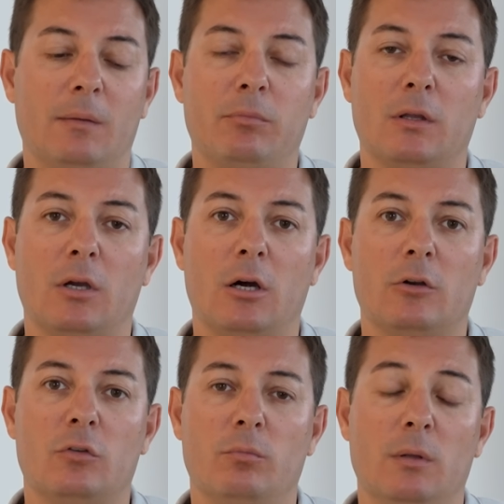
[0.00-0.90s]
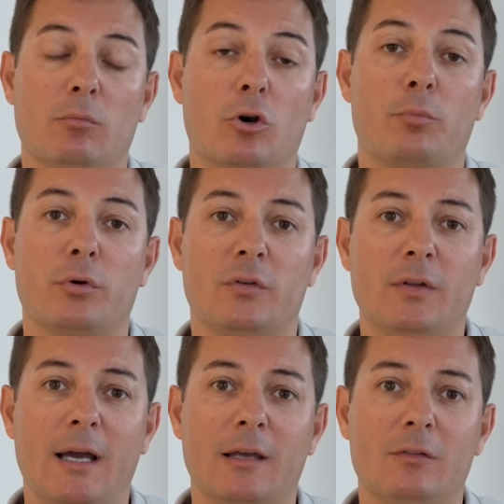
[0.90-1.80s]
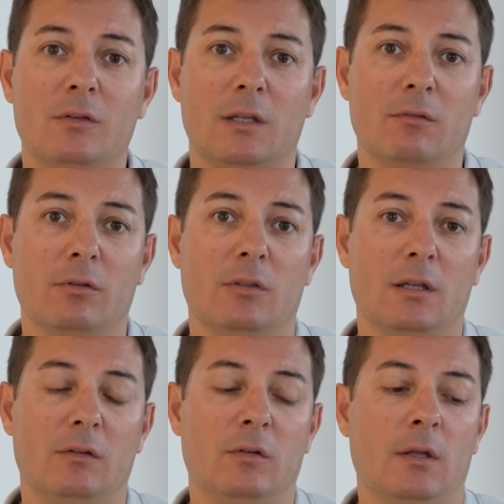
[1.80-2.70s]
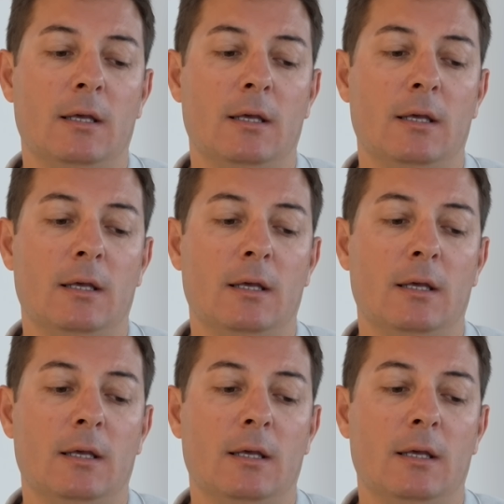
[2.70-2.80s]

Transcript: up the car to be more precise, given that